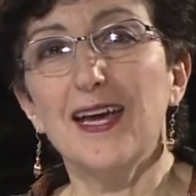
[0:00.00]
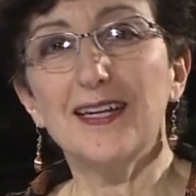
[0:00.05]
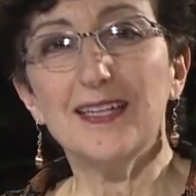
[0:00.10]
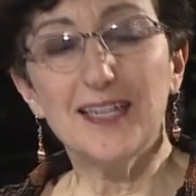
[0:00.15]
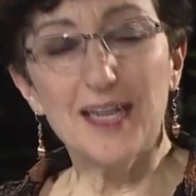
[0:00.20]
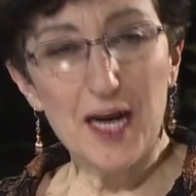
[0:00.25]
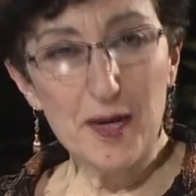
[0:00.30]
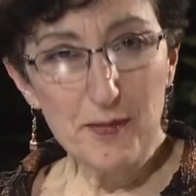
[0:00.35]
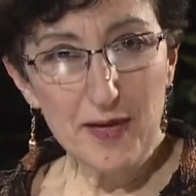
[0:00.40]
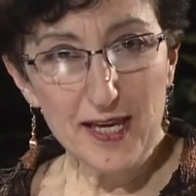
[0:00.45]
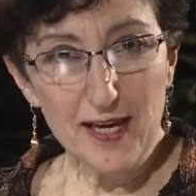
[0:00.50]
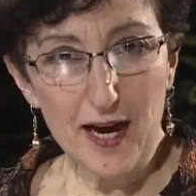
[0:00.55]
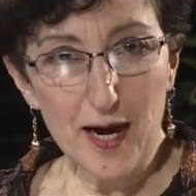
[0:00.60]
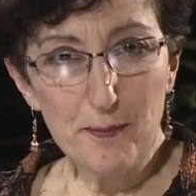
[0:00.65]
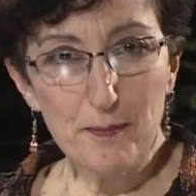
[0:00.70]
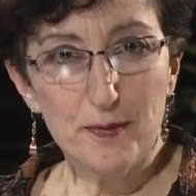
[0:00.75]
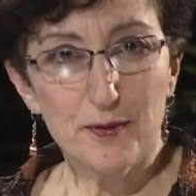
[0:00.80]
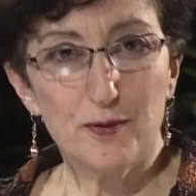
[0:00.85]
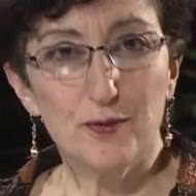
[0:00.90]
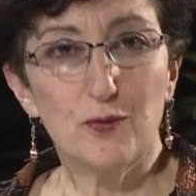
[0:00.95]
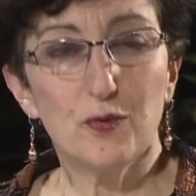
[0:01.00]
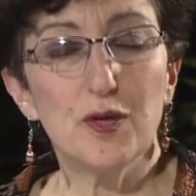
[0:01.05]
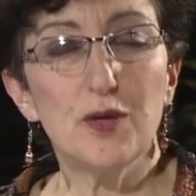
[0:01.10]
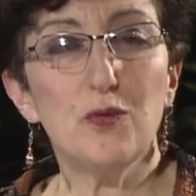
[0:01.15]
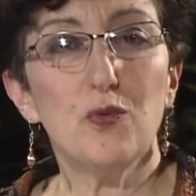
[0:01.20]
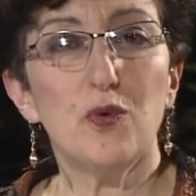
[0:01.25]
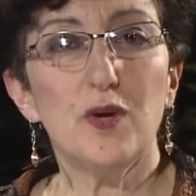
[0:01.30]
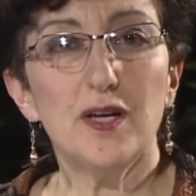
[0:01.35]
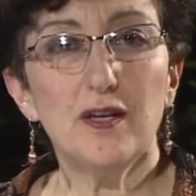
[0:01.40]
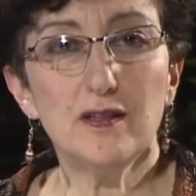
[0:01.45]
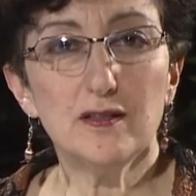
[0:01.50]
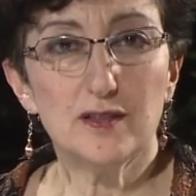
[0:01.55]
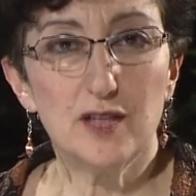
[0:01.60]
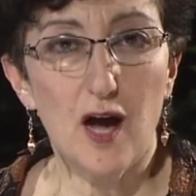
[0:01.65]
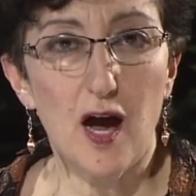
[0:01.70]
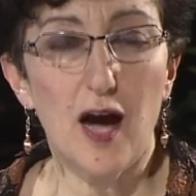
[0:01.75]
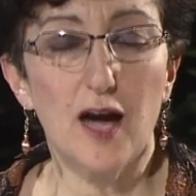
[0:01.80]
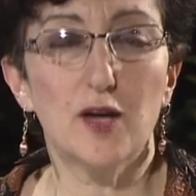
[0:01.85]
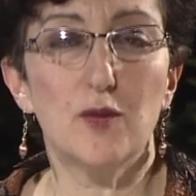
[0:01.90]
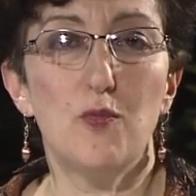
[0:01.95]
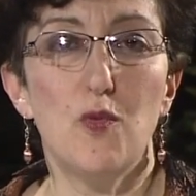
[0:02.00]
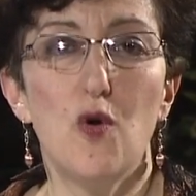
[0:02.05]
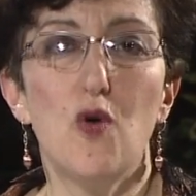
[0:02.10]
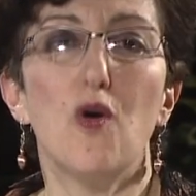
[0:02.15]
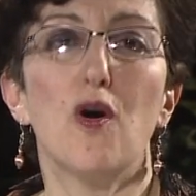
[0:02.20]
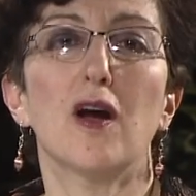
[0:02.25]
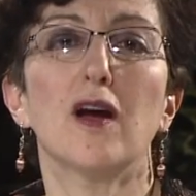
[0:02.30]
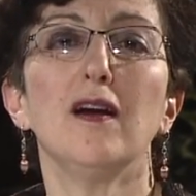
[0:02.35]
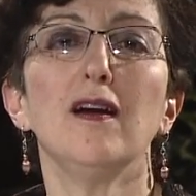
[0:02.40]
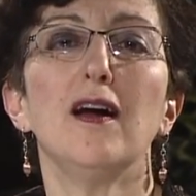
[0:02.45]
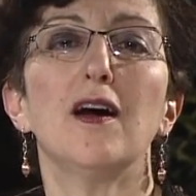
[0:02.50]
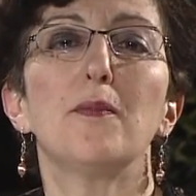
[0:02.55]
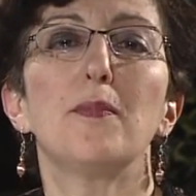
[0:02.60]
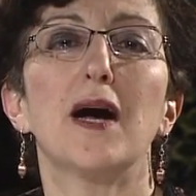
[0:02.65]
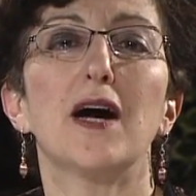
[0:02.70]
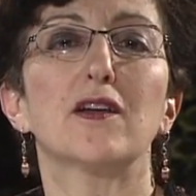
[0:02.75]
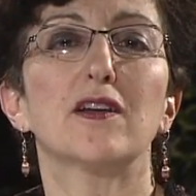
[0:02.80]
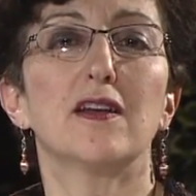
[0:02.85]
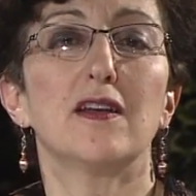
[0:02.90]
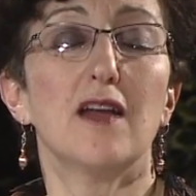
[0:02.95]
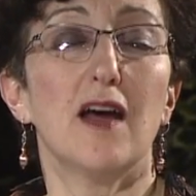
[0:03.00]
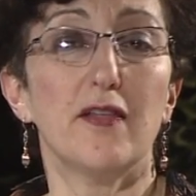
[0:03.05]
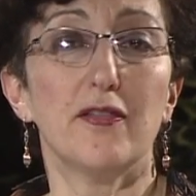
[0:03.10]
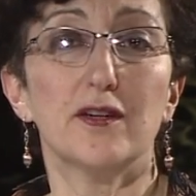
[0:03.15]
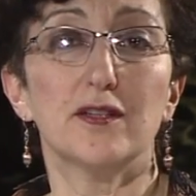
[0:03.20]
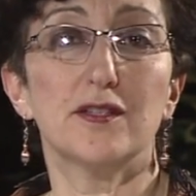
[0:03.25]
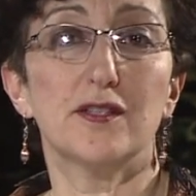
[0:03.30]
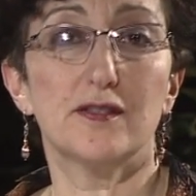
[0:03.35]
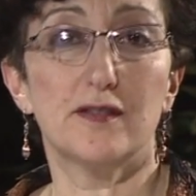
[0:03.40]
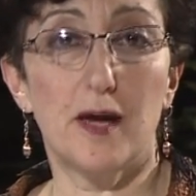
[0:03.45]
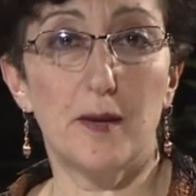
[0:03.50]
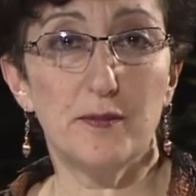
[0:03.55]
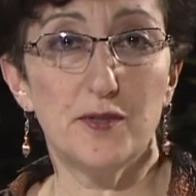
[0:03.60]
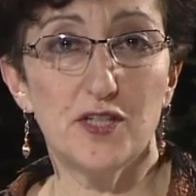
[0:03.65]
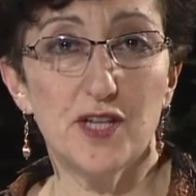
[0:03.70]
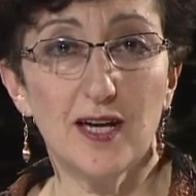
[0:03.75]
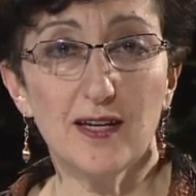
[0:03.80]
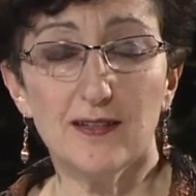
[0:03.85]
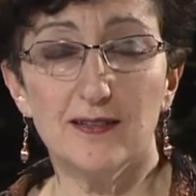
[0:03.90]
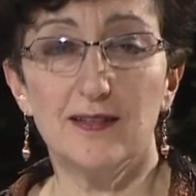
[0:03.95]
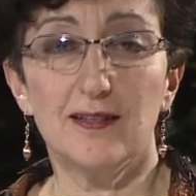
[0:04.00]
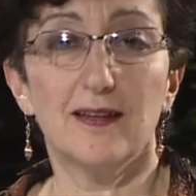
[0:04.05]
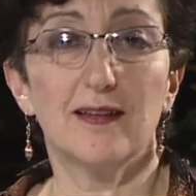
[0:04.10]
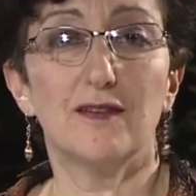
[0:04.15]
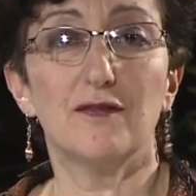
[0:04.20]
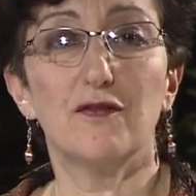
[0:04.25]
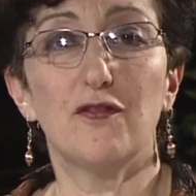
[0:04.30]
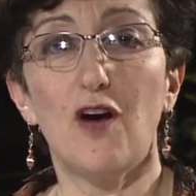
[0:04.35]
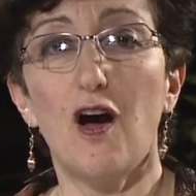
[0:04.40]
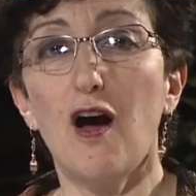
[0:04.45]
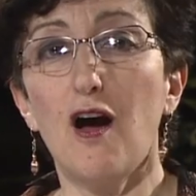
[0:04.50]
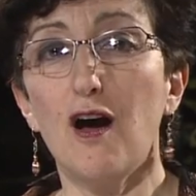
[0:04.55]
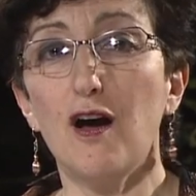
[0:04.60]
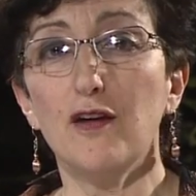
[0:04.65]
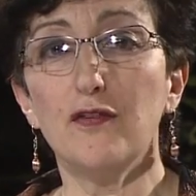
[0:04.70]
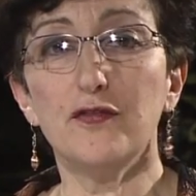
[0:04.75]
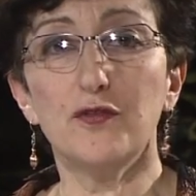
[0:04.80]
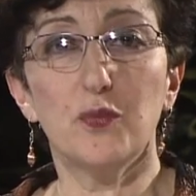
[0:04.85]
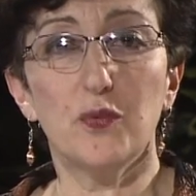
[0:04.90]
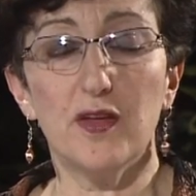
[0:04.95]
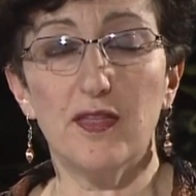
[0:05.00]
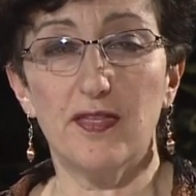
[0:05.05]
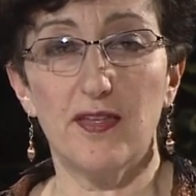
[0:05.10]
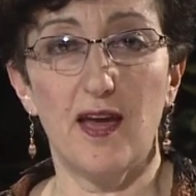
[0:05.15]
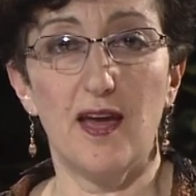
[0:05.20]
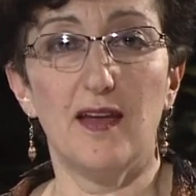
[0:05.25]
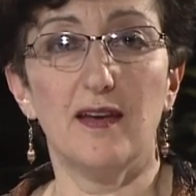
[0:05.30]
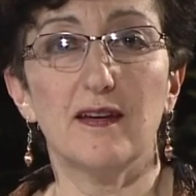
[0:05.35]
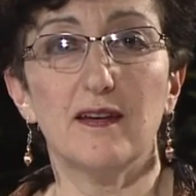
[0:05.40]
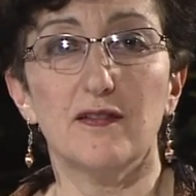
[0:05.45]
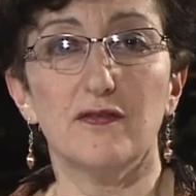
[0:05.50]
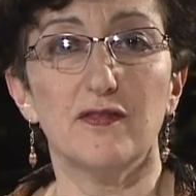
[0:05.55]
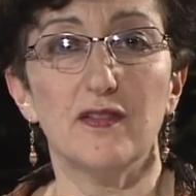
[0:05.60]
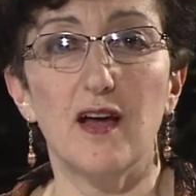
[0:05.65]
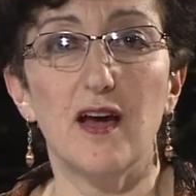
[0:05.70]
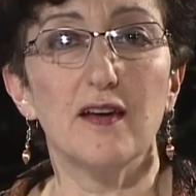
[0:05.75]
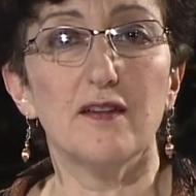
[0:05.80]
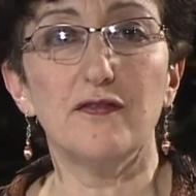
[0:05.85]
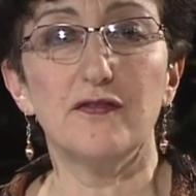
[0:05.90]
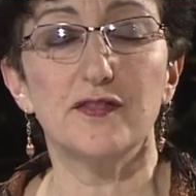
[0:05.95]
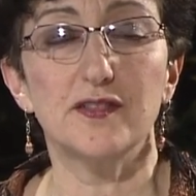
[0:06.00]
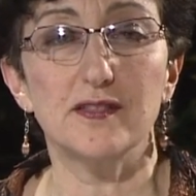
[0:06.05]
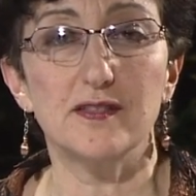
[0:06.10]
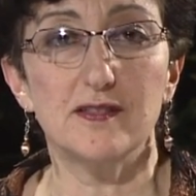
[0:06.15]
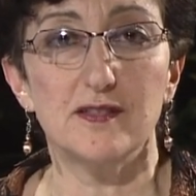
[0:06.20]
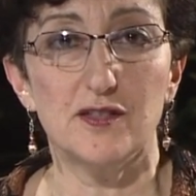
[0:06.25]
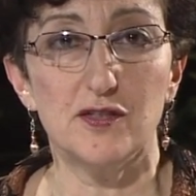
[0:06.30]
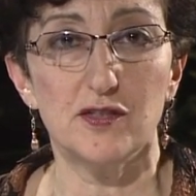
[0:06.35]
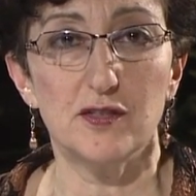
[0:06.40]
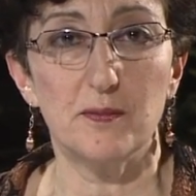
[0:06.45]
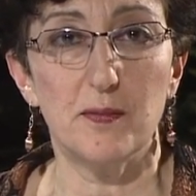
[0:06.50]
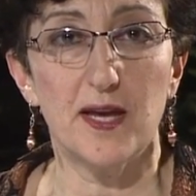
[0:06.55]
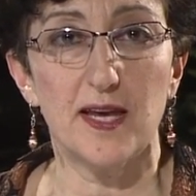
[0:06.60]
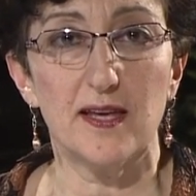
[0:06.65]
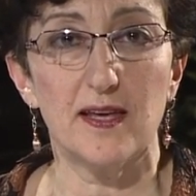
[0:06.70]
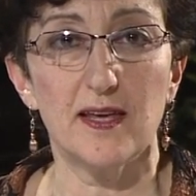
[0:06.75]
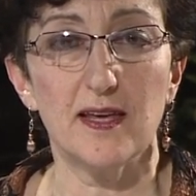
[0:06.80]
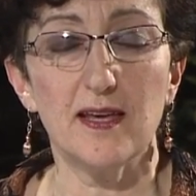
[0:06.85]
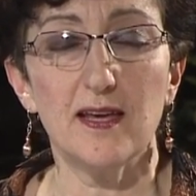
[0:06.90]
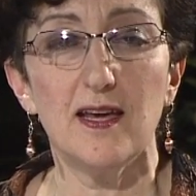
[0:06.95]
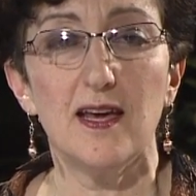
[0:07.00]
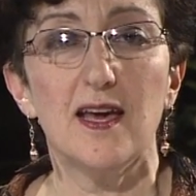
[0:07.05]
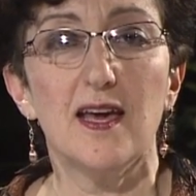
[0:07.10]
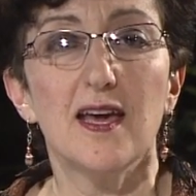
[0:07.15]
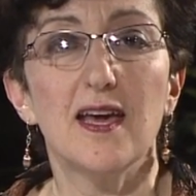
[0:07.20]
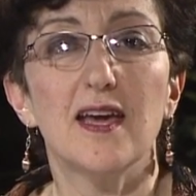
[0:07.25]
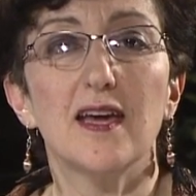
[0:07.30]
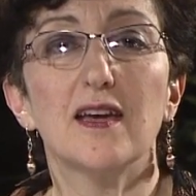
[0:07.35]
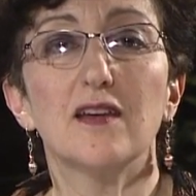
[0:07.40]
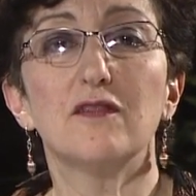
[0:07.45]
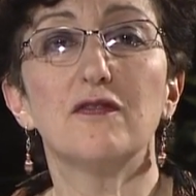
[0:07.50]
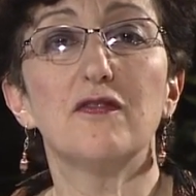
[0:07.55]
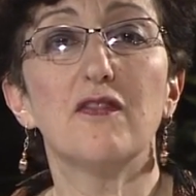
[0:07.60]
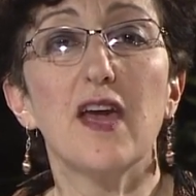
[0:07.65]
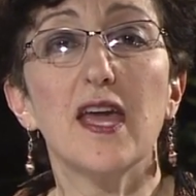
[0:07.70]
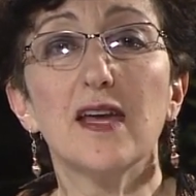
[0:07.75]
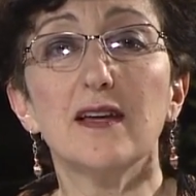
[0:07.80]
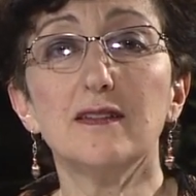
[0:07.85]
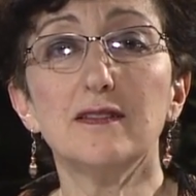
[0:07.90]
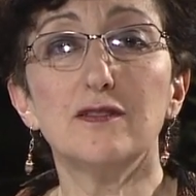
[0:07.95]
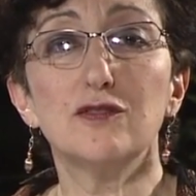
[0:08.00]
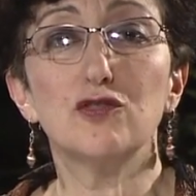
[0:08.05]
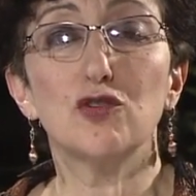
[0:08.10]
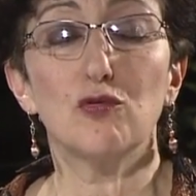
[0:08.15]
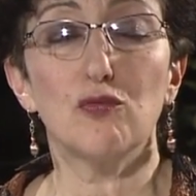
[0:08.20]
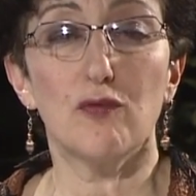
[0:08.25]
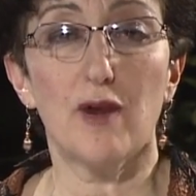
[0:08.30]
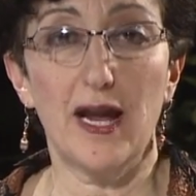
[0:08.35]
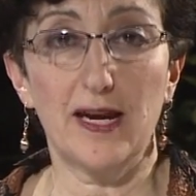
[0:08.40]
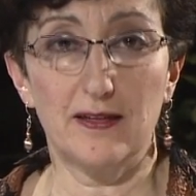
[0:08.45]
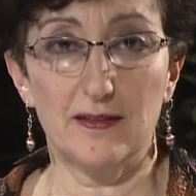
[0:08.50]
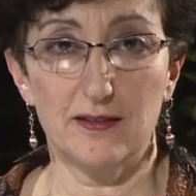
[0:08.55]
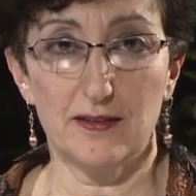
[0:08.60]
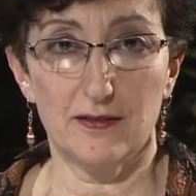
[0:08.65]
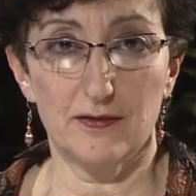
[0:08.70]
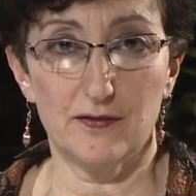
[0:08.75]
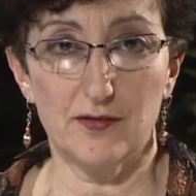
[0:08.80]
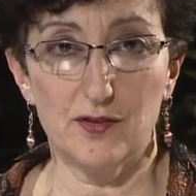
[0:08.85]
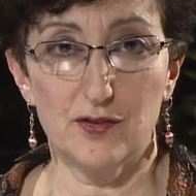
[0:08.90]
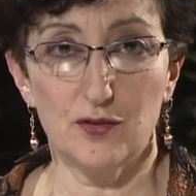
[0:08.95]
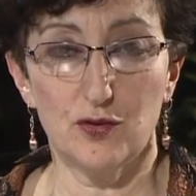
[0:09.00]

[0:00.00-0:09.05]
And coming up, we will talk more about another subject involved with end-of-life decision-making, advanced directives.